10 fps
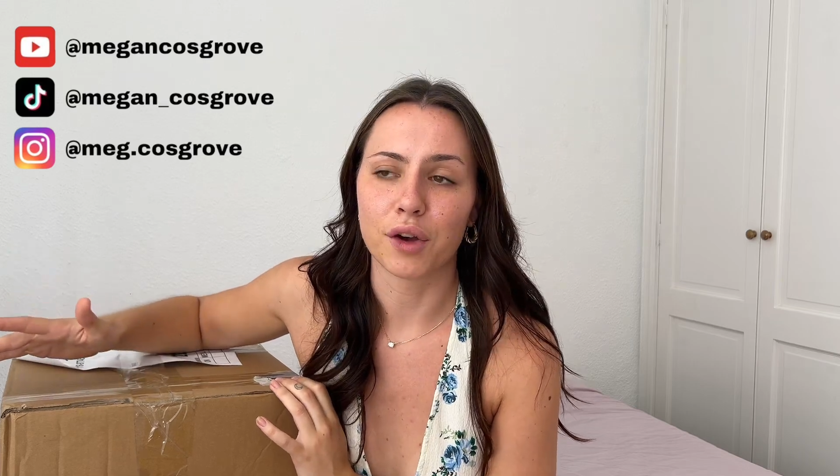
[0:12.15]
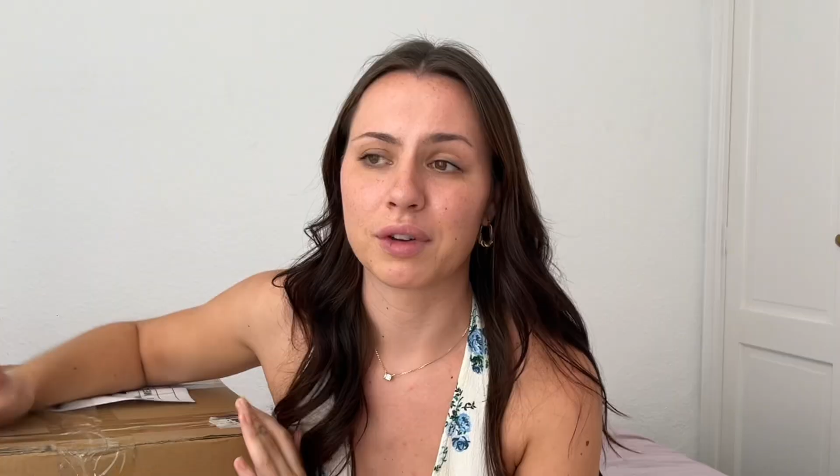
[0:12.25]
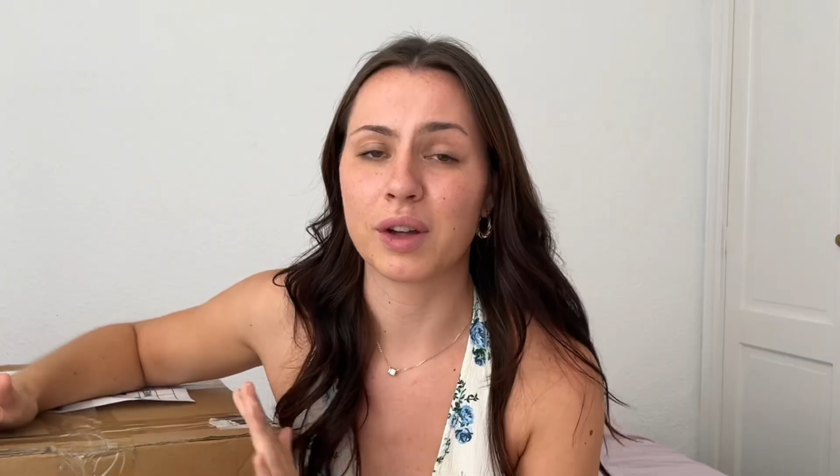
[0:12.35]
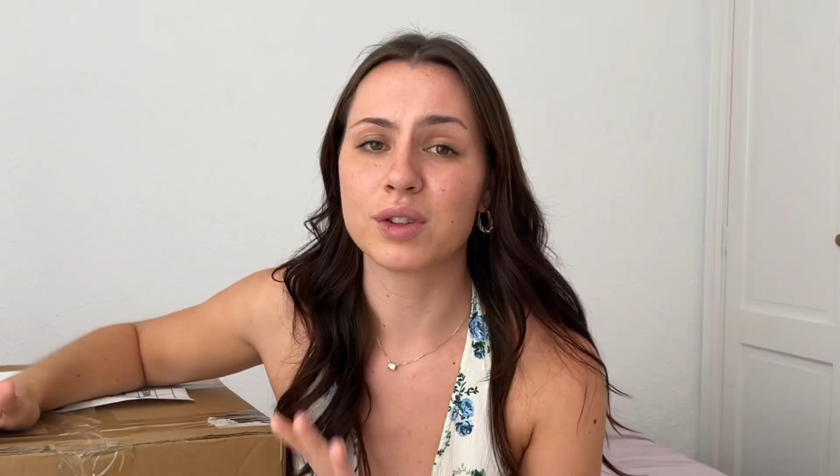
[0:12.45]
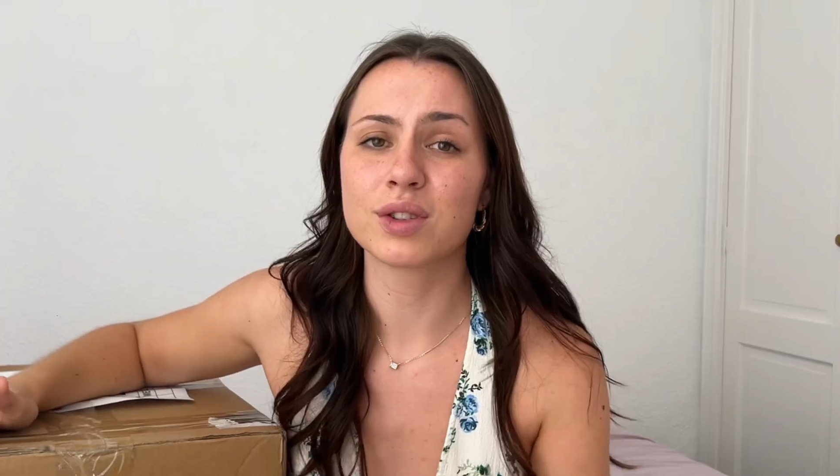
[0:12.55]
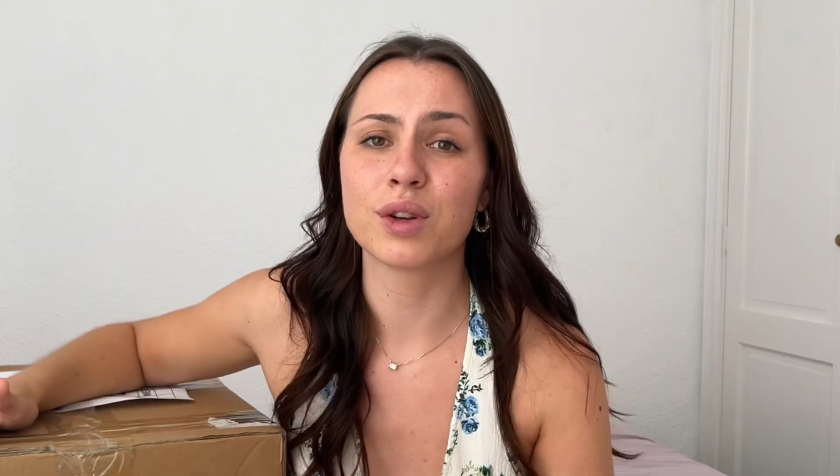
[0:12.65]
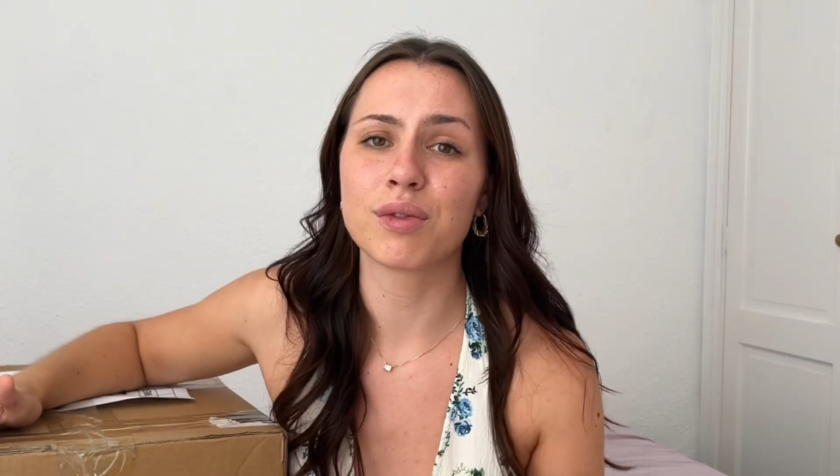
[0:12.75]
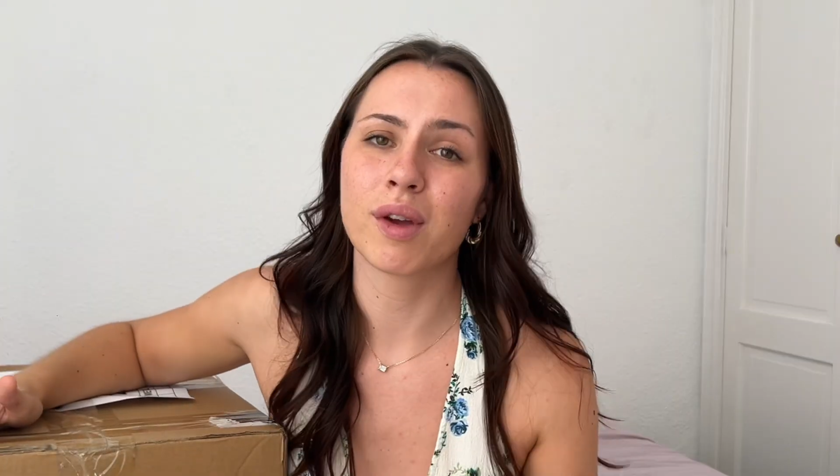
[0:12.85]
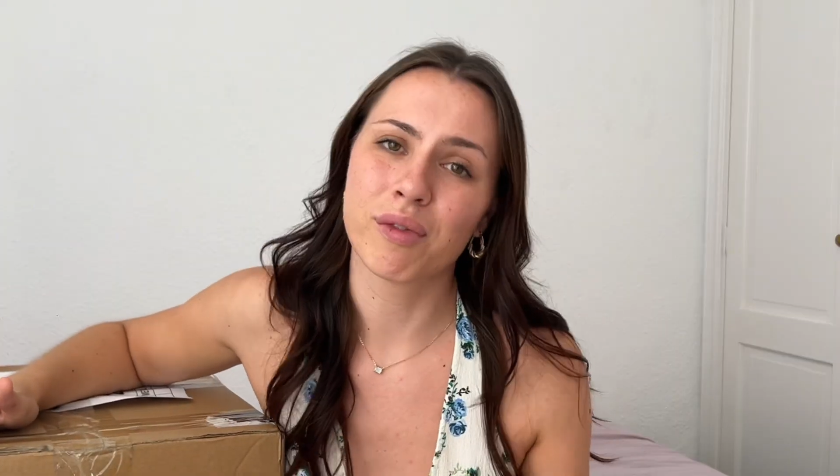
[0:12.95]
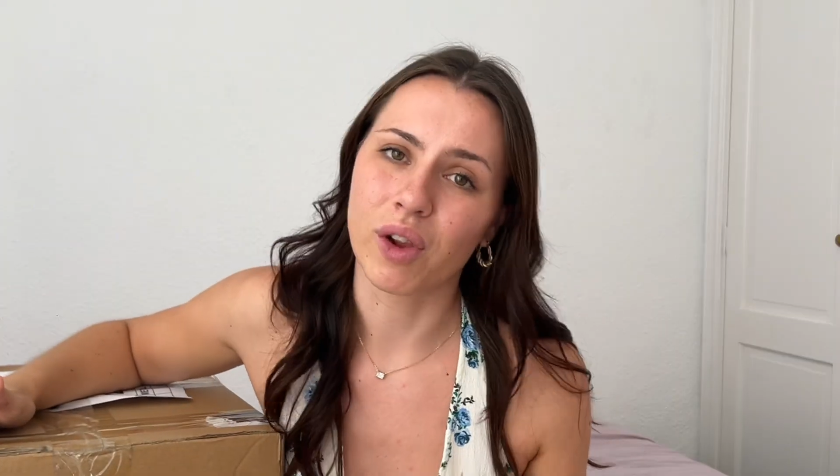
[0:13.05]
I also do a
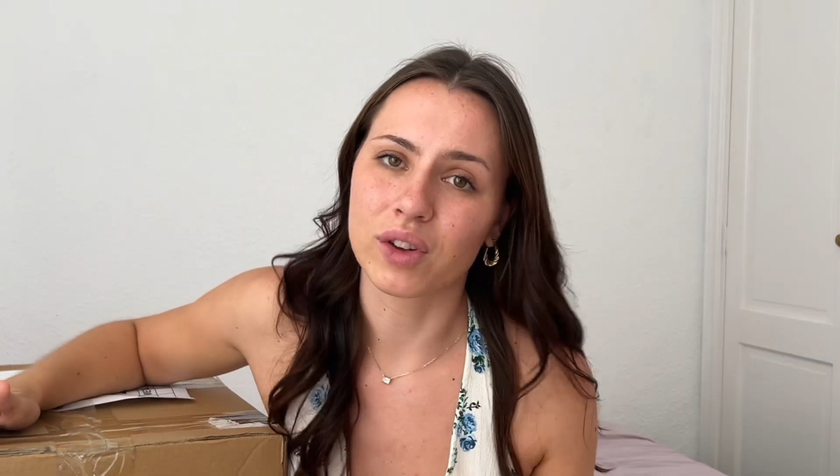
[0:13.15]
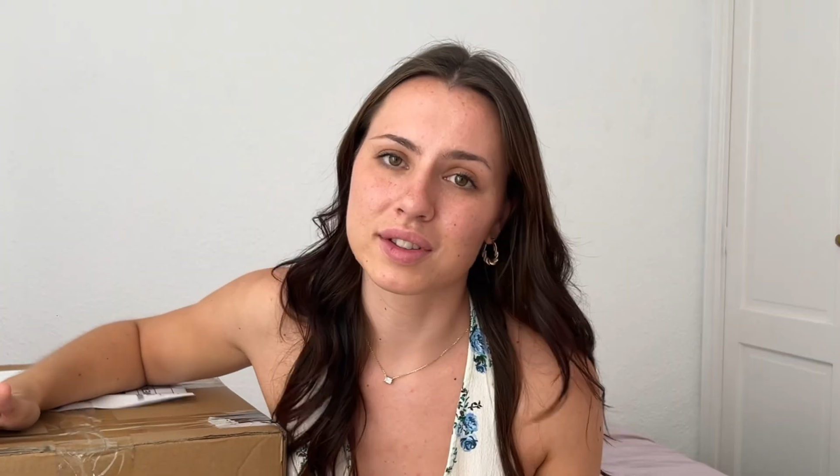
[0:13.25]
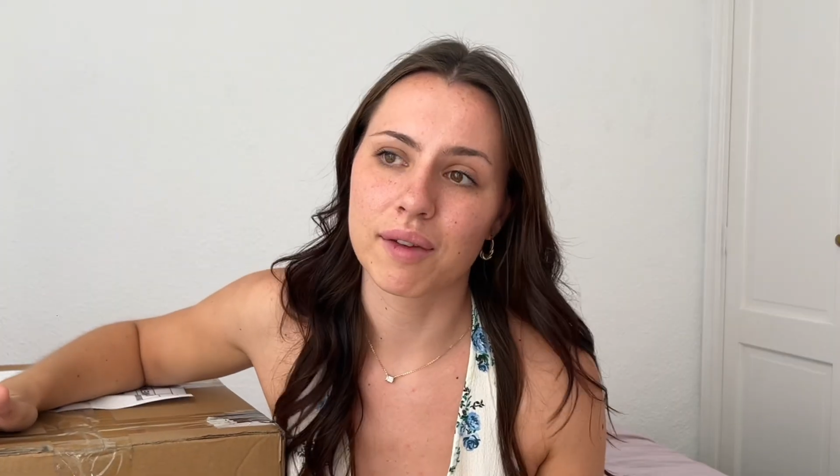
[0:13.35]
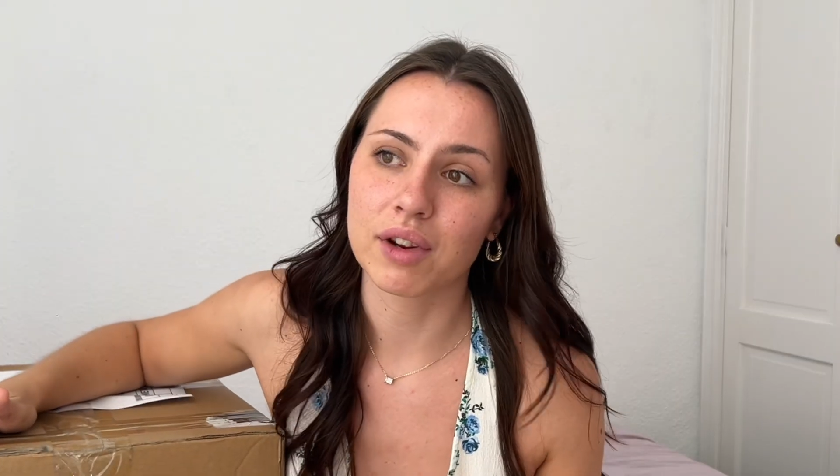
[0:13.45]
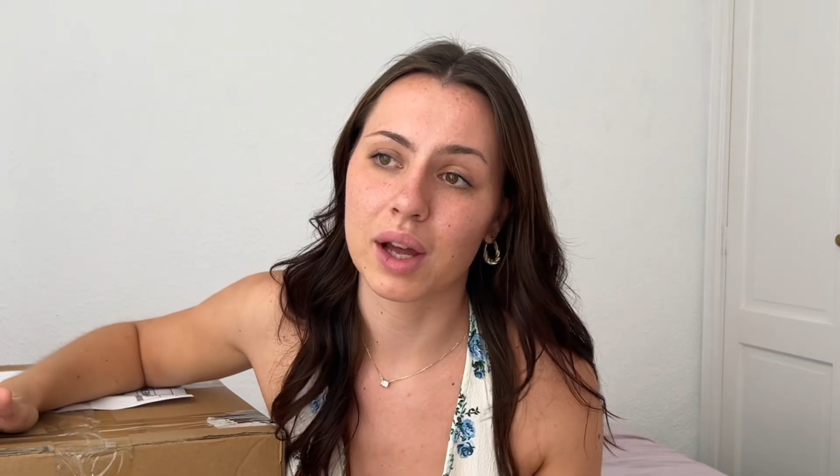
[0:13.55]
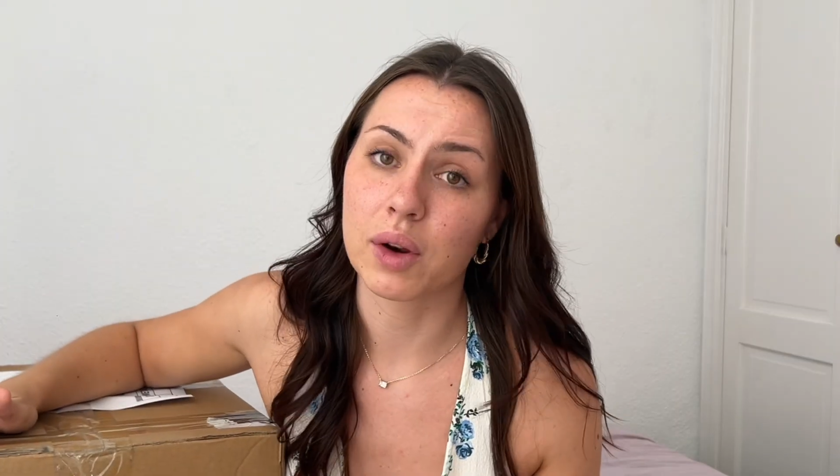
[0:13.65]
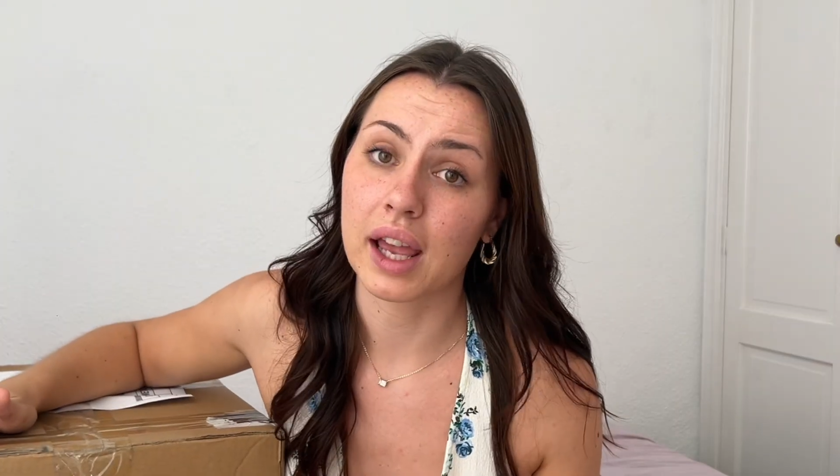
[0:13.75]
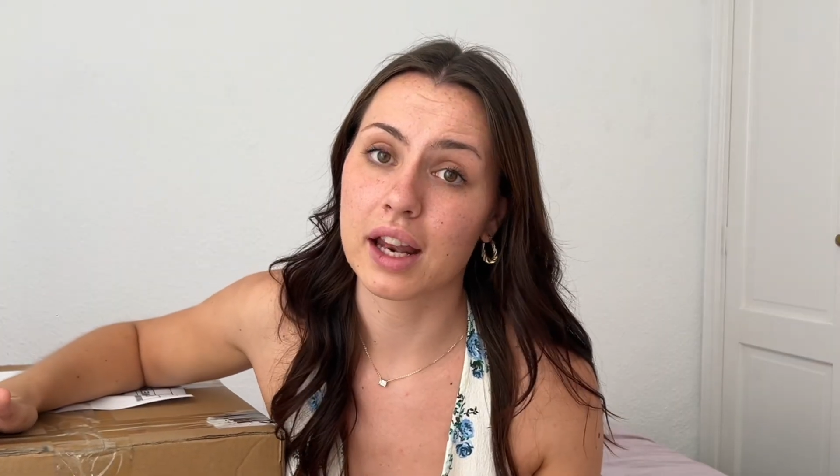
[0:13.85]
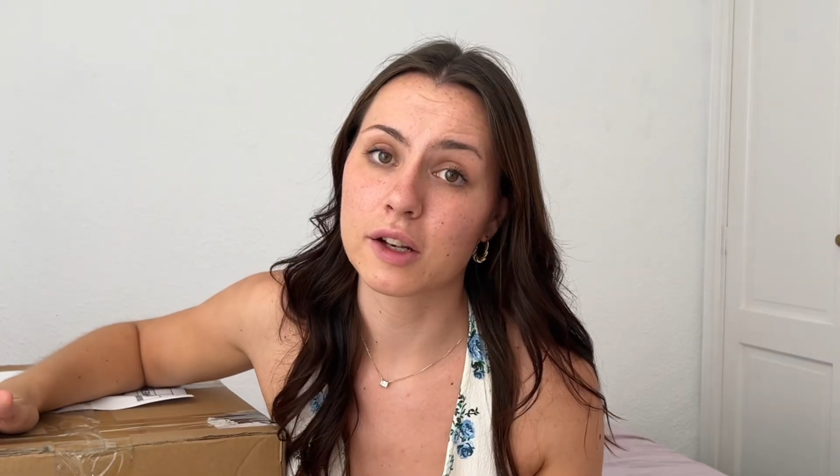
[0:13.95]
few vlogs every now and again.